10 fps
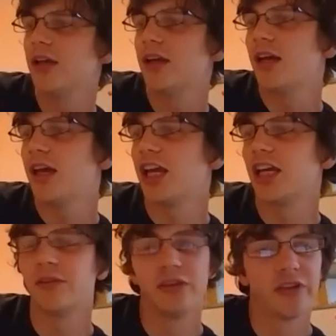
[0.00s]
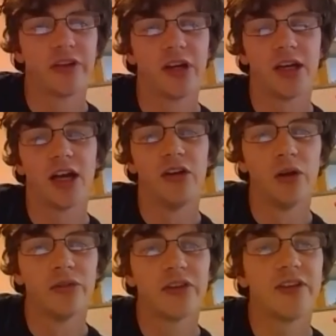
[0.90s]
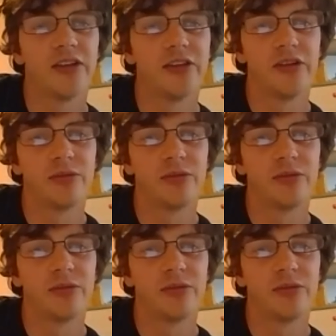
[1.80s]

It gives us a non-standard